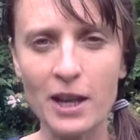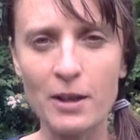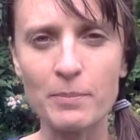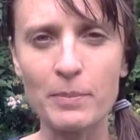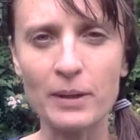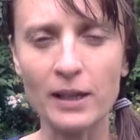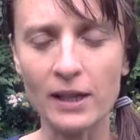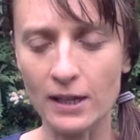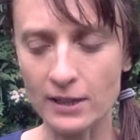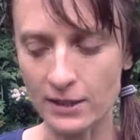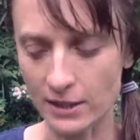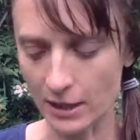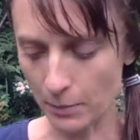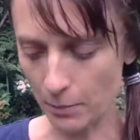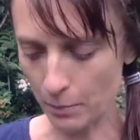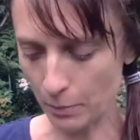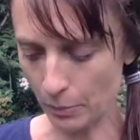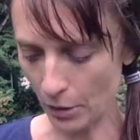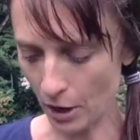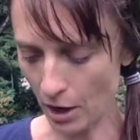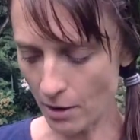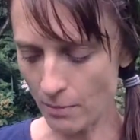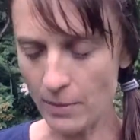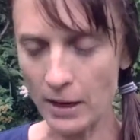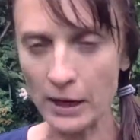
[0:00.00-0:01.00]
because I
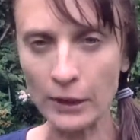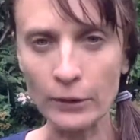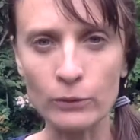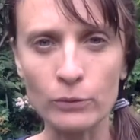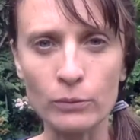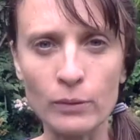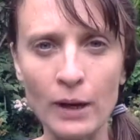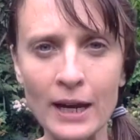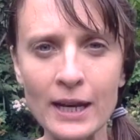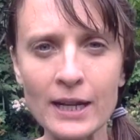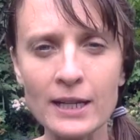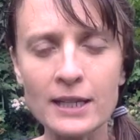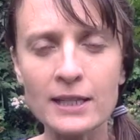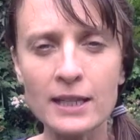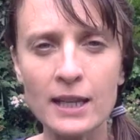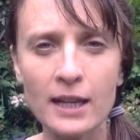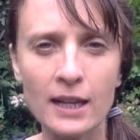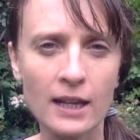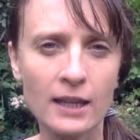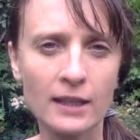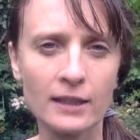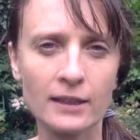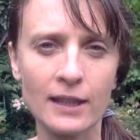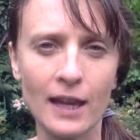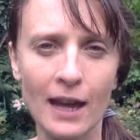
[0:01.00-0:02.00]
brought my right
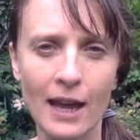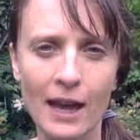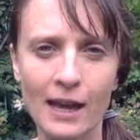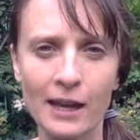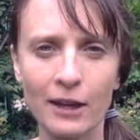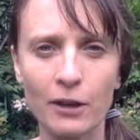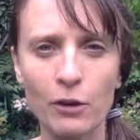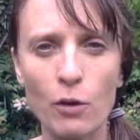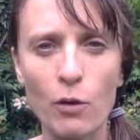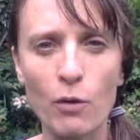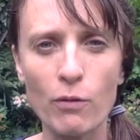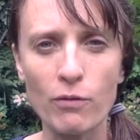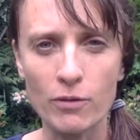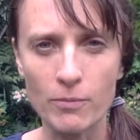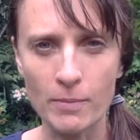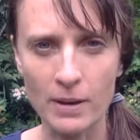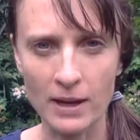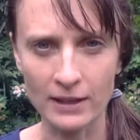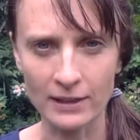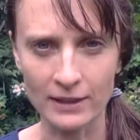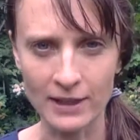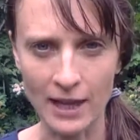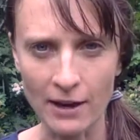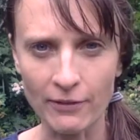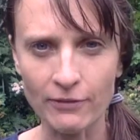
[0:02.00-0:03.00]
leg over my
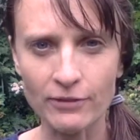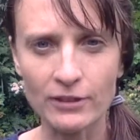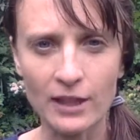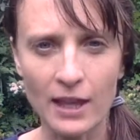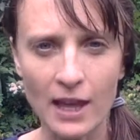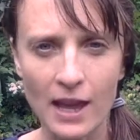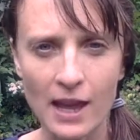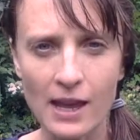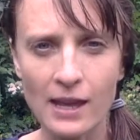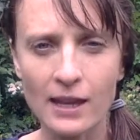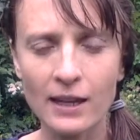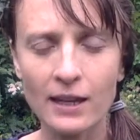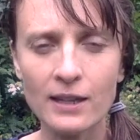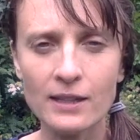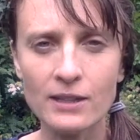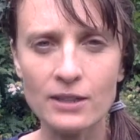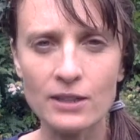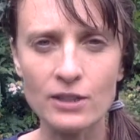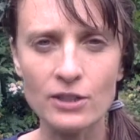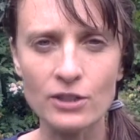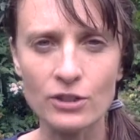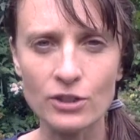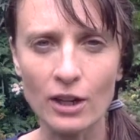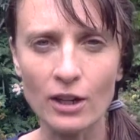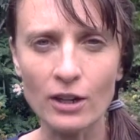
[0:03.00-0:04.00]
left leg to
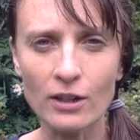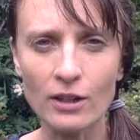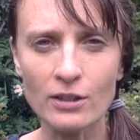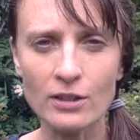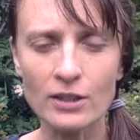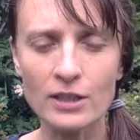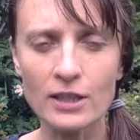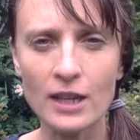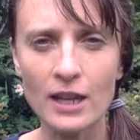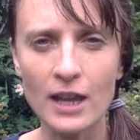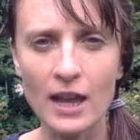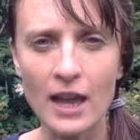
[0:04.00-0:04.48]
start,